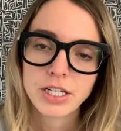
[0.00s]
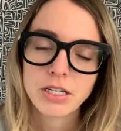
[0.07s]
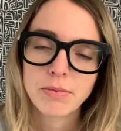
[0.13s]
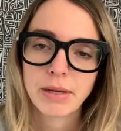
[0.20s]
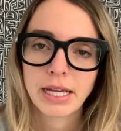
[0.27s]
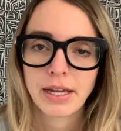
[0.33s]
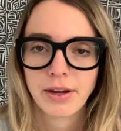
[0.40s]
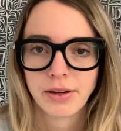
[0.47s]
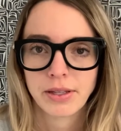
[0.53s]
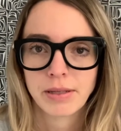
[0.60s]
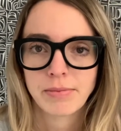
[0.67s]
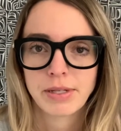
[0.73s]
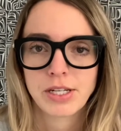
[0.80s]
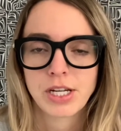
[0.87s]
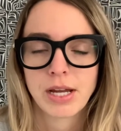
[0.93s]
my Carolyn
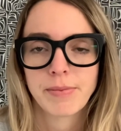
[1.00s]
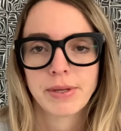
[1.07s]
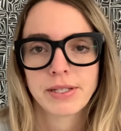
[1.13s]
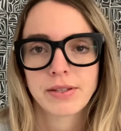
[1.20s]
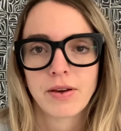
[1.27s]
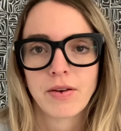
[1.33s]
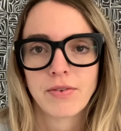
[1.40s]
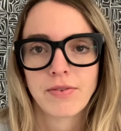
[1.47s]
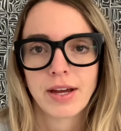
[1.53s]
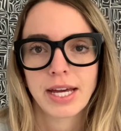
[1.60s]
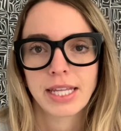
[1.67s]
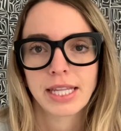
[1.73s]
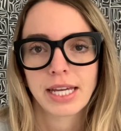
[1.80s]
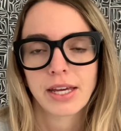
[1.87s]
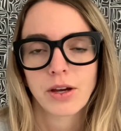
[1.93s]
pajamas, I'll
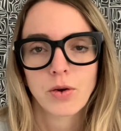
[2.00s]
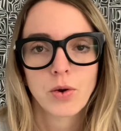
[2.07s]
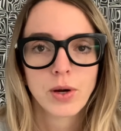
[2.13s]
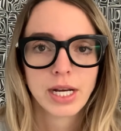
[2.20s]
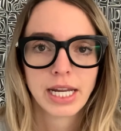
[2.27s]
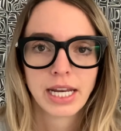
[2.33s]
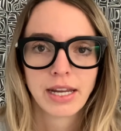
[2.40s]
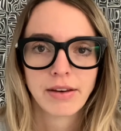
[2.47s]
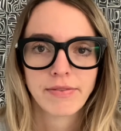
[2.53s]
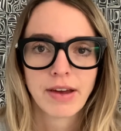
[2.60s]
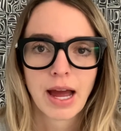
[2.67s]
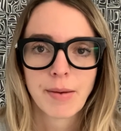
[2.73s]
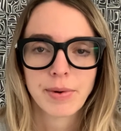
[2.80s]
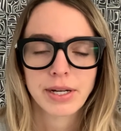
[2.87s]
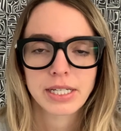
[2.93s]
find like a coordinating
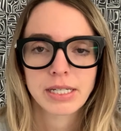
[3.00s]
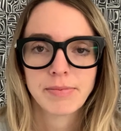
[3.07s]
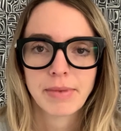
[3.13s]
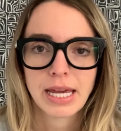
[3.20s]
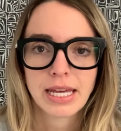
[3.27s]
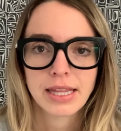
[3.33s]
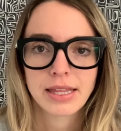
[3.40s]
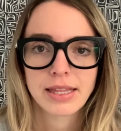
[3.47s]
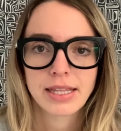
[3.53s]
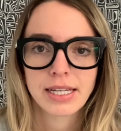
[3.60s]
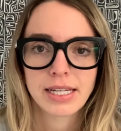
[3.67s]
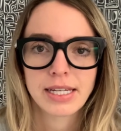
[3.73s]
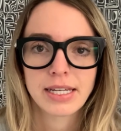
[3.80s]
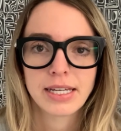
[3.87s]
fabric to make the